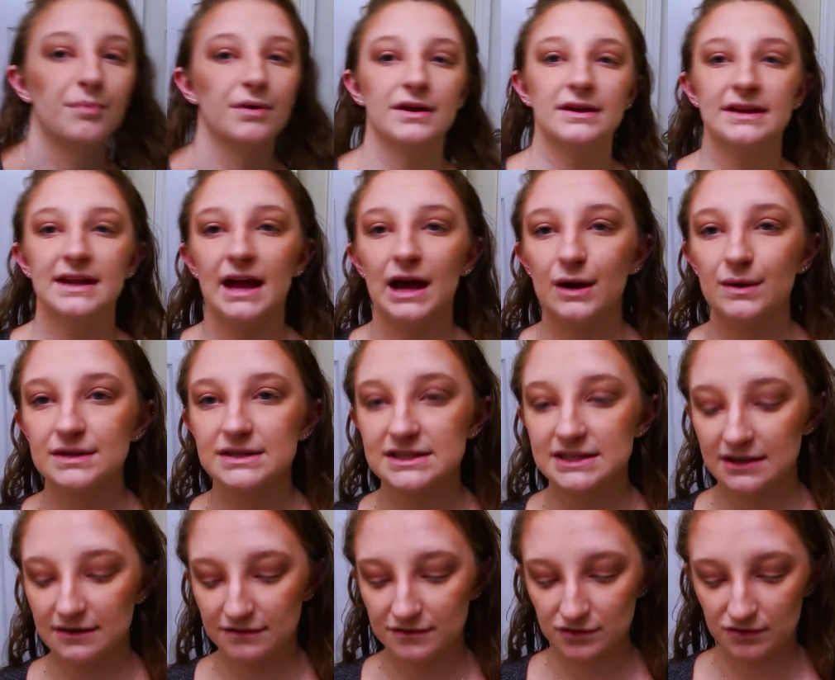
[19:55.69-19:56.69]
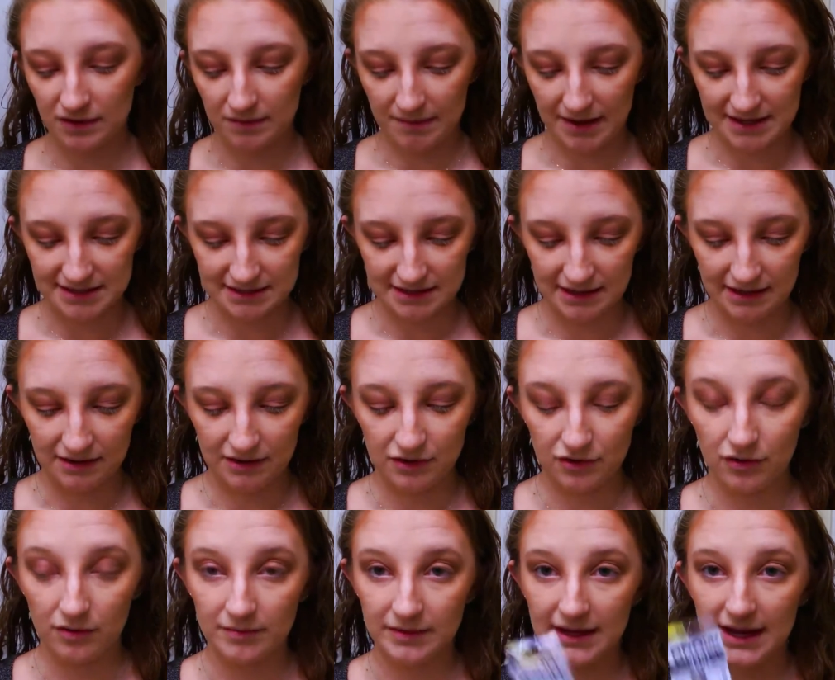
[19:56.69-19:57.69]
But now instead of doing mascara,
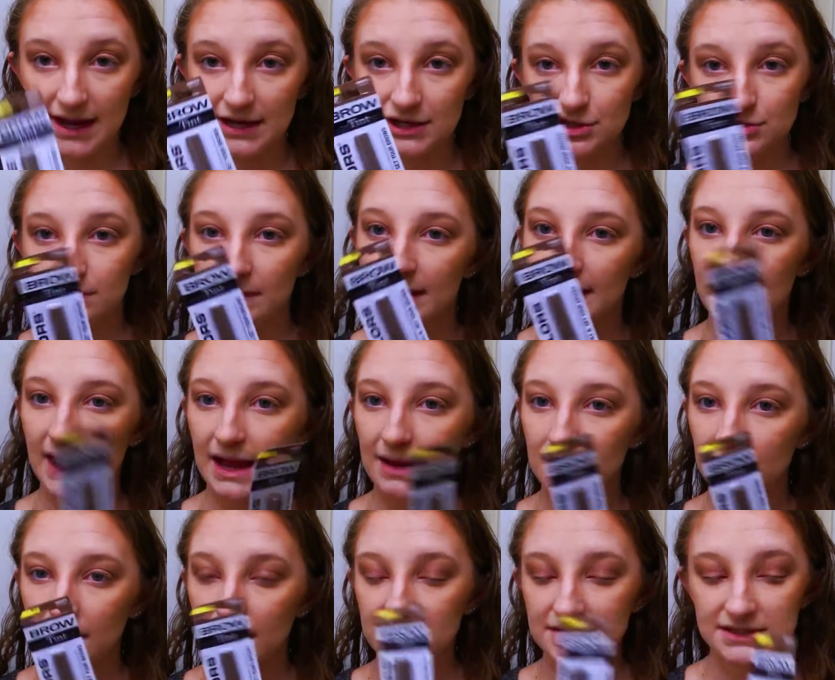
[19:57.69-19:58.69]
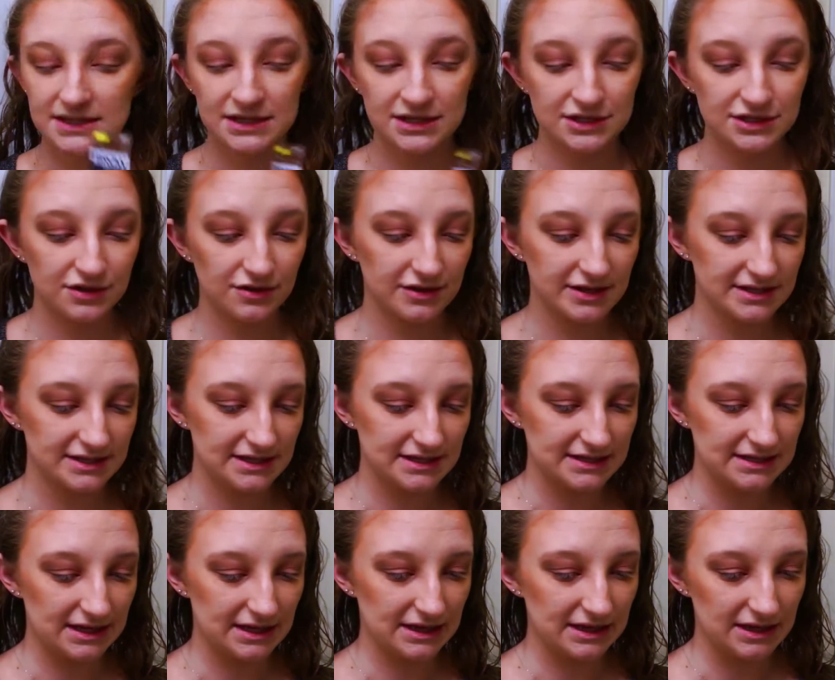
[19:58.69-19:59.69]
normally I do my eyebrows. So this
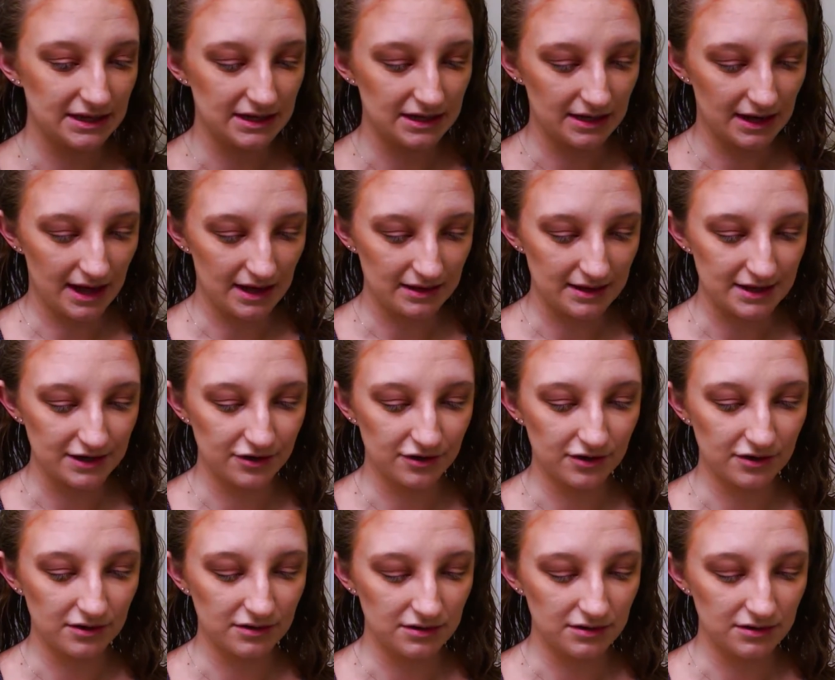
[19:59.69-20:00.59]
is the LA